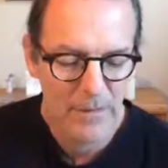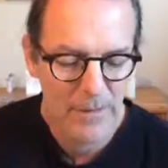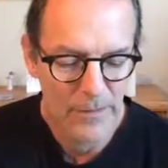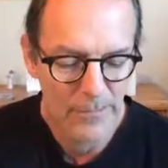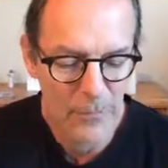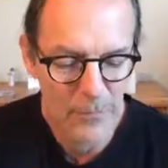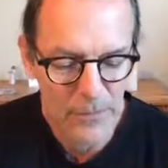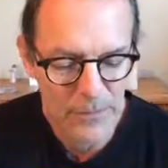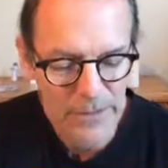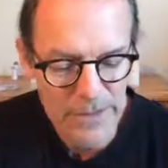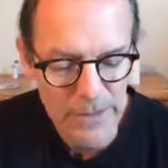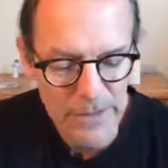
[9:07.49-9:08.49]
If you
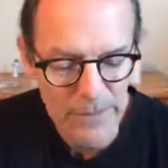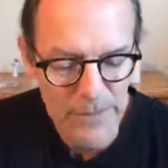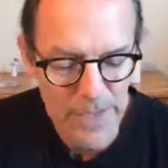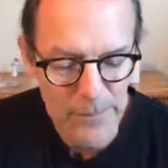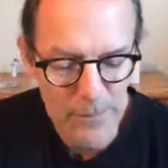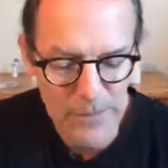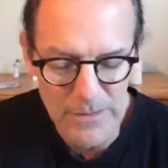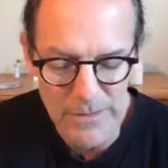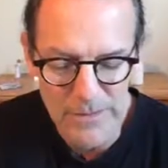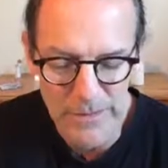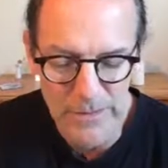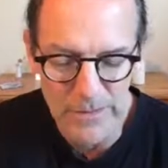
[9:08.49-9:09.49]
perceive that person's
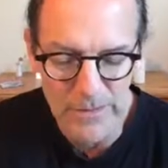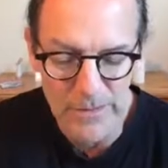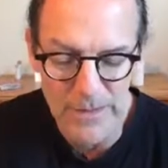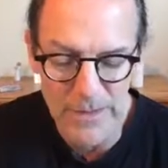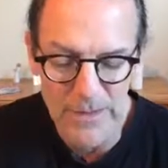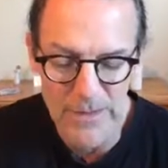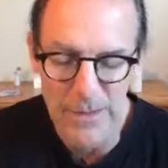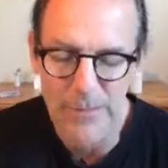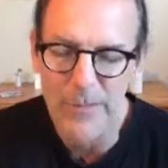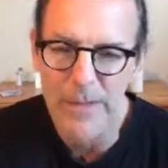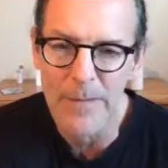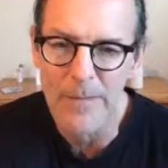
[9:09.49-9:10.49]
errors and
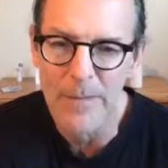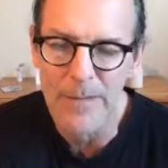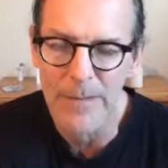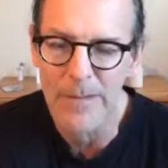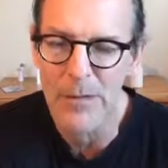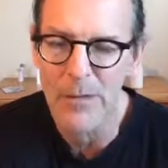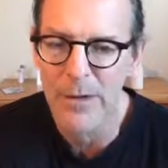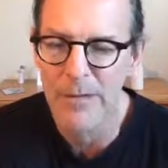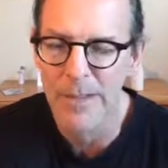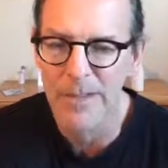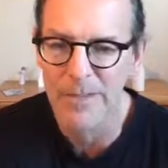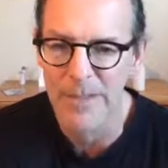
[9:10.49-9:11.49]
accept them, then you are
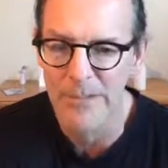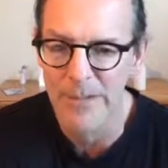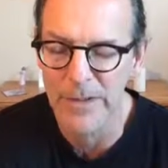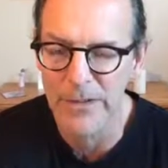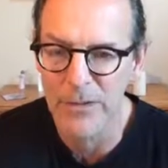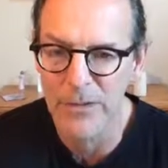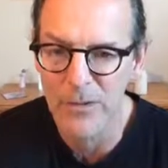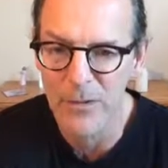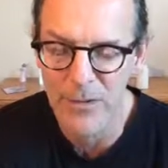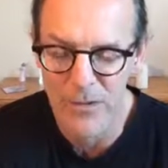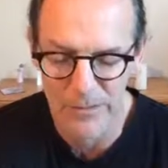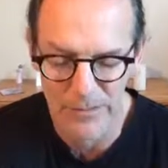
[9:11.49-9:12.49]
accepting
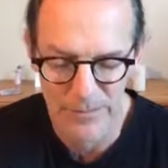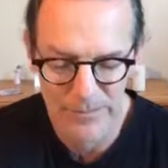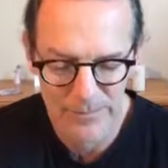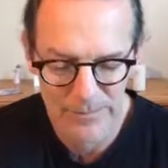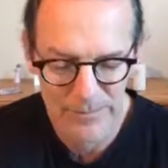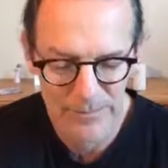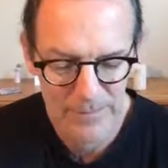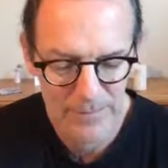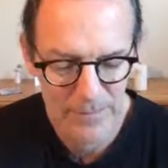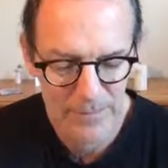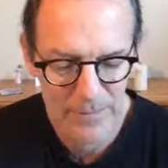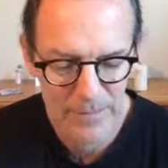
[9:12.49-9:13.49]
yours.
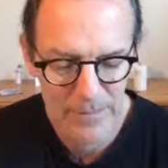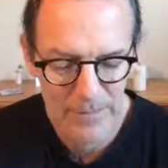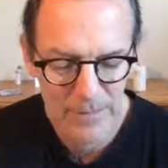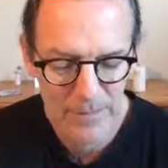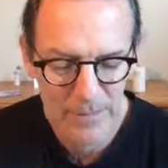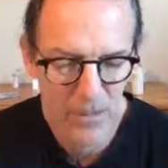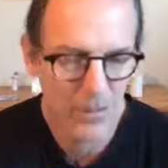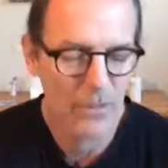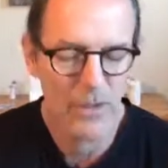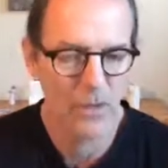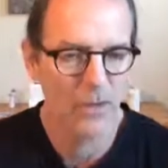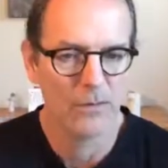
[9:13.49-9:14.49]
Oh
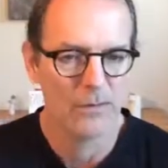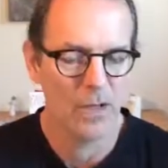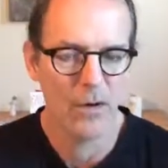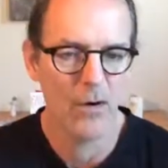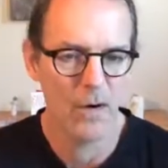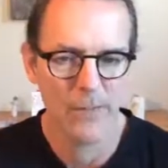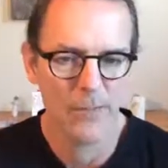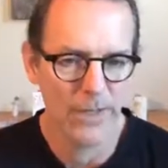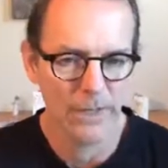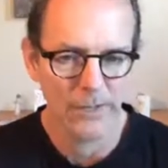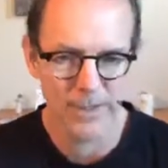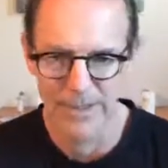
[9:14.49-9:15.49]
no, I'm
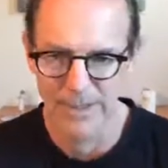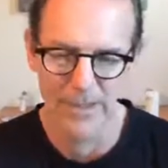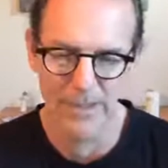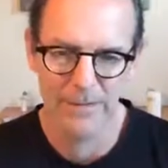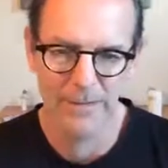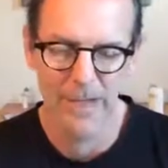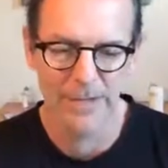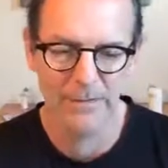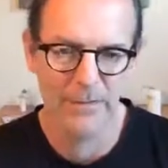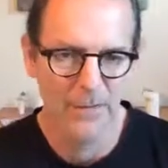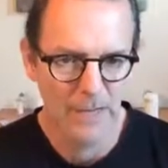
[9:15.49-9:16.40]
better than that.